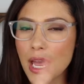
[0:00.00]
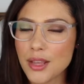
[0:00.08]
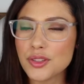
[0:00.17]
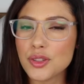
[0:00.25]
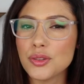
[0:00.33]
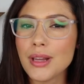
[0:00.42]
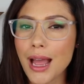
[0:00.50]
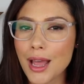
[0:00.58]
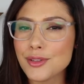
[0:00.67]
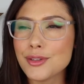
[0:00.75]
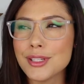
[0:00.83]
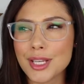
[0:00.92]
Oscar,
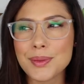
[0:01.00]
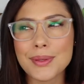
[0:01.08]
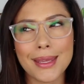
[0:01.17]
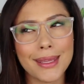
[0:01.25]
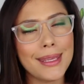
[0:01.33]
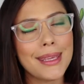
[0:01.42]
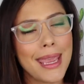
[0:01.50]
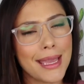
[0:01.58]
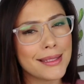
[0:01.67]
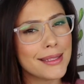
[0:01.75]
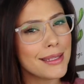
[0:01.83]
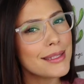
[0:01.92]
Oscar tells me that he
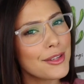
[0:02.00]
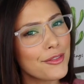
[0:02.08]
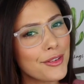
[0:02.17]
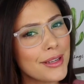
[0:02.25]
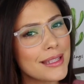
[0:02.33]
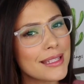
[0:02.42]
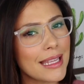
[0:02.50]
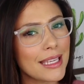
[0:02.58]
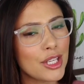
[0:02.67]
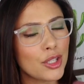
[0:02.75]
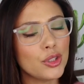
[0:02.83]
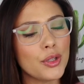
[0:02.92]
can see the difference.
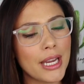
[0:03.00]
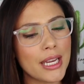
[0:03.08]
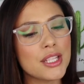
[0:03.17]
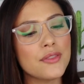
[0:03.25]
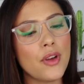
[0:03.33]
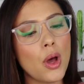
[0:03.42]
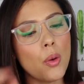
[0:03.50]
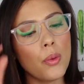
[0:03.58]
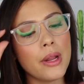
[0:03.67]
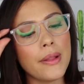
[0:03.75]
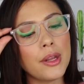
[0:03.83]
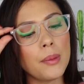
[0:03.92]
Like, he'll look at his
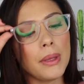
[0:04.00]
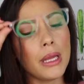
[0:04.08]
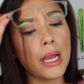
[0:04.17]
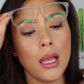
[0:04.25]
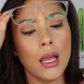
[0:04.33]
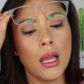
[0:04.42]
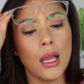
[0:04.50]
phone, and he'll be like,